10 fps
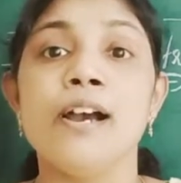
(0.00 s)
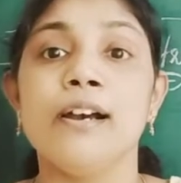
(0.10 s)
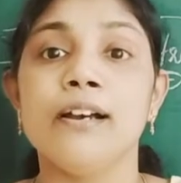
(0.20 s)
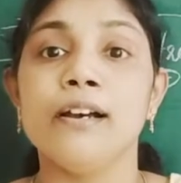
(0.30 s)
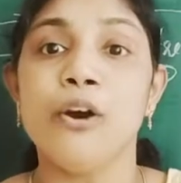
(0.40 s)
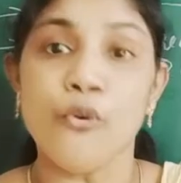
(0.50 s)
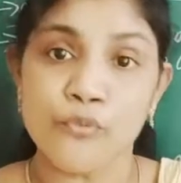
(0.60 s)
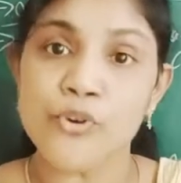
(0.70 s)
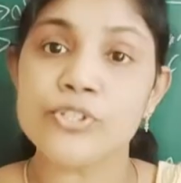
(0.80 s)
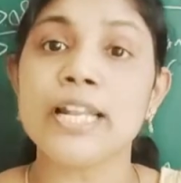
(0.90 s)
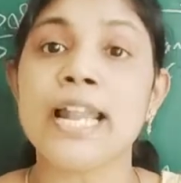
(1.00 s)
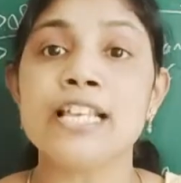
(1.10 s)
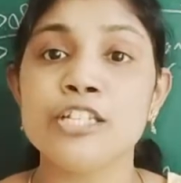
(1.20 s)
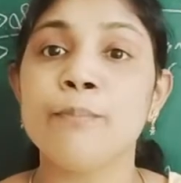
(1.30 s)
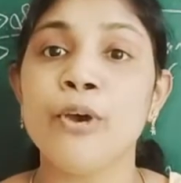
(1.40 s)
Of course, the
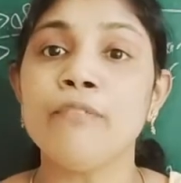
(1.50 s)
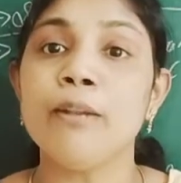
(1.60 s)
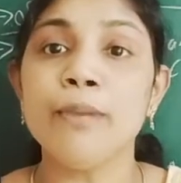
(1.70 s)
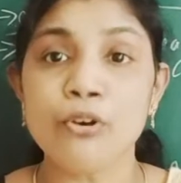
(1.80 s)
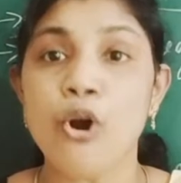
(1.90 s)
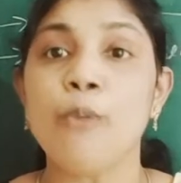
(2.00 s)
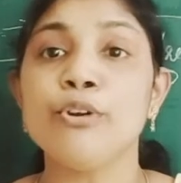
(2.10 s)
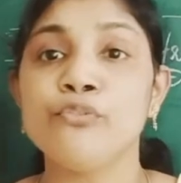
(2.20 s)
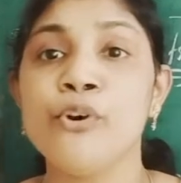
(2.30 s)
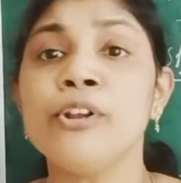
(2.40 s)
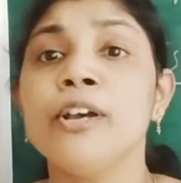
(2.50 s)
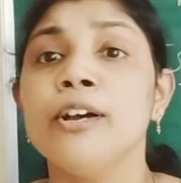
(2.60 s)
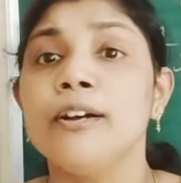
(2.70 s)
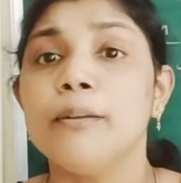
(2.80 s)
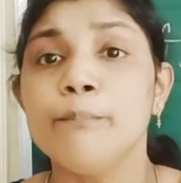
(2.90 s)
last point will be common for
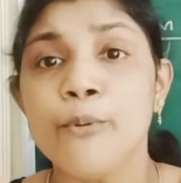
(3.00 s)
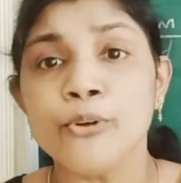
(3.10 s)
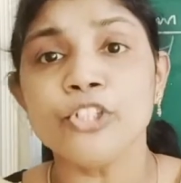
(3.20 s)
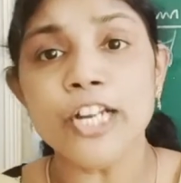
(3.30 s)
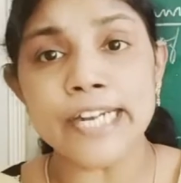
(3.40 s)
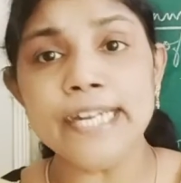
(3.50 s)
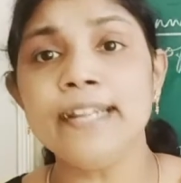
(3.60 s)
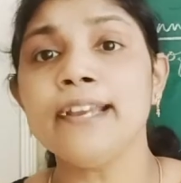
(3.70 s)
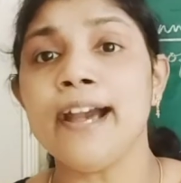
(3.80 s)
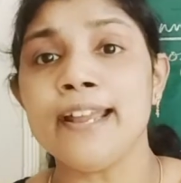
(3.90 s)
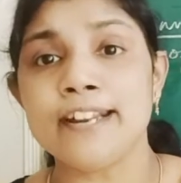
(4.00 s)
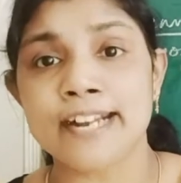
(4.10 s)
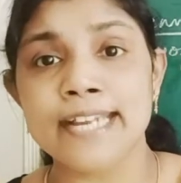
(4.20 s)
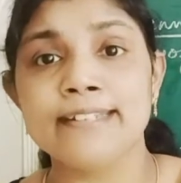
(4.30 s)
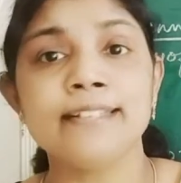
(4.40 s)
both reading and
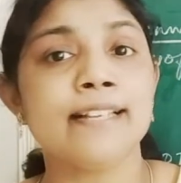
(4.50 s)
writing.